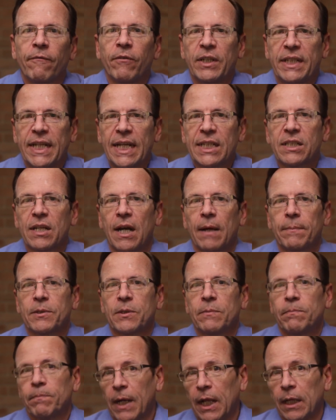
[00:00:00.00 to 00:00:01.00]
For desktop
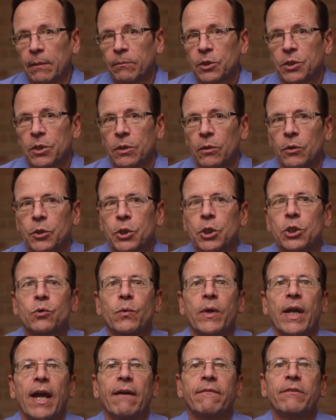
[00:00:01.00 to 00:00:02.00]
polymer
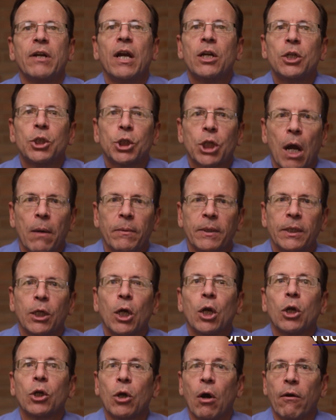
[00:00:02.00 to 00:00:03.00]
solutions, we have
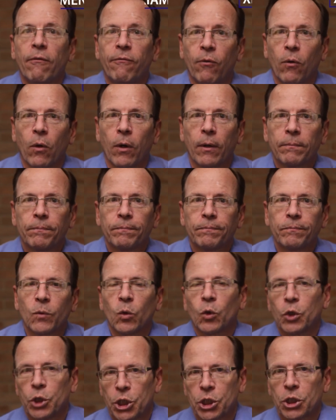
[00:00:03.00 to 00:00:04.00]
Xiamen Gofor,
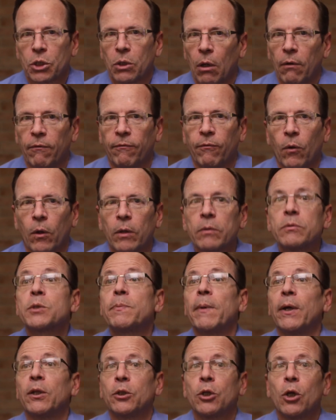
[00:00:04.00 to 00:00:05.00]
or just Gofor,
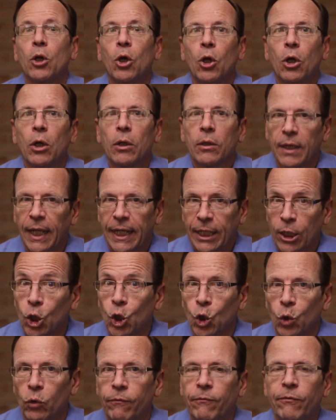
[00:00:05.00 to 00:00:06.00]
spelled like
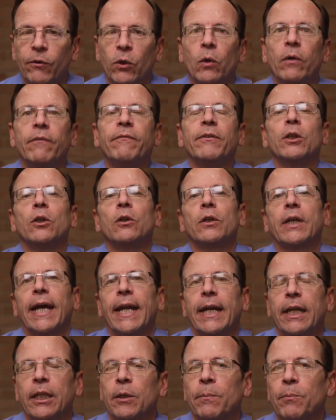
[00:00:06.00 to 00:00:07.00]
Gufu if you look
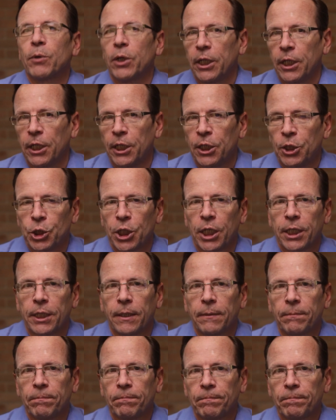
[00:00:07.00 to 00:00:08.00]
at it printed
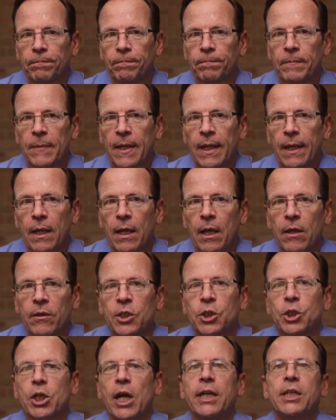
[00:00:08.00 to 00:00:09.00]
agenda.
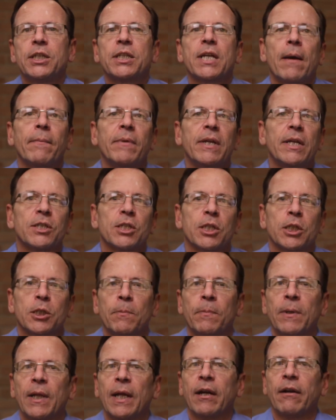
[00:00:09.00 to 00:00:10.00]
This Chinese company is a
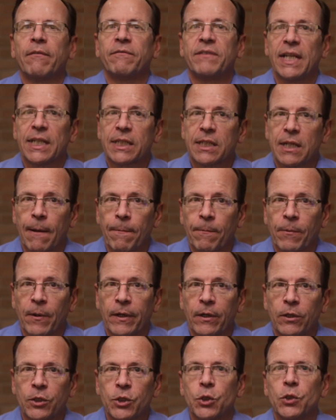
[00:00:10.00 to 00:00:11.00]
supplier of desktop
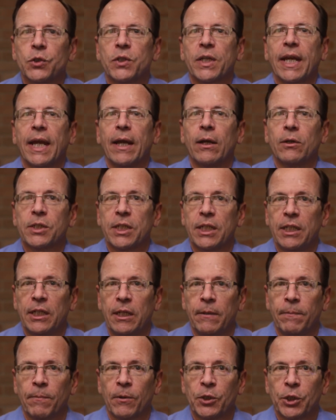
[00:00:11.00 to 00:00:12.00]
printers using
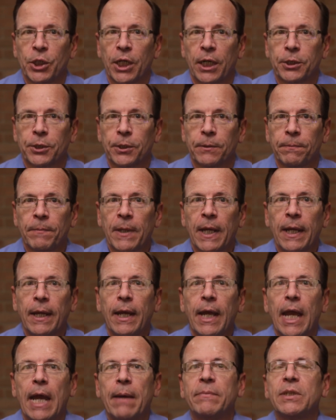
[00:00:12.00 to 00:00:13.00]
LCD projection
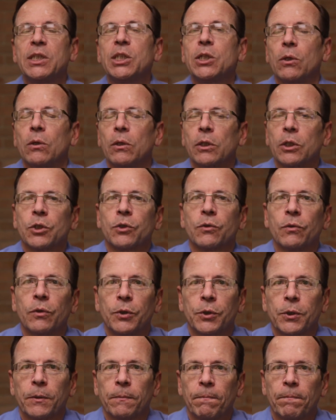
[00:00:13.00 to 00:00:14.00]
and material
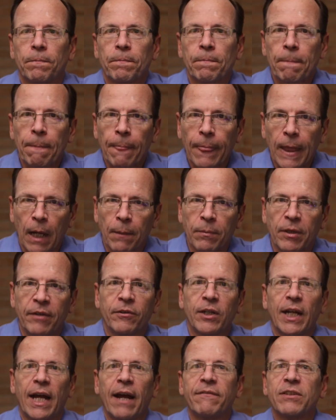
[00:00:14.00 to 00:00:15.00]
extrusion. I
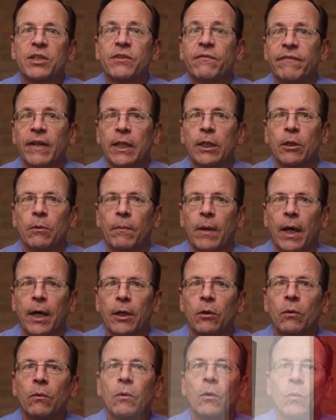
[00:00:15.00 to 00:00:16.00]
believe it'll have its Velo
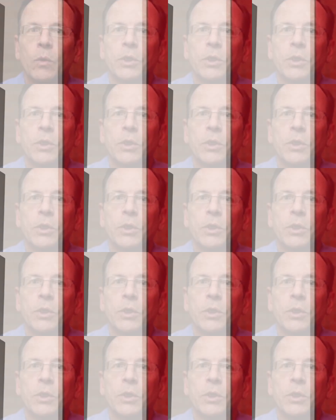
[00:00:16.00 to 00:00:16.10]
model,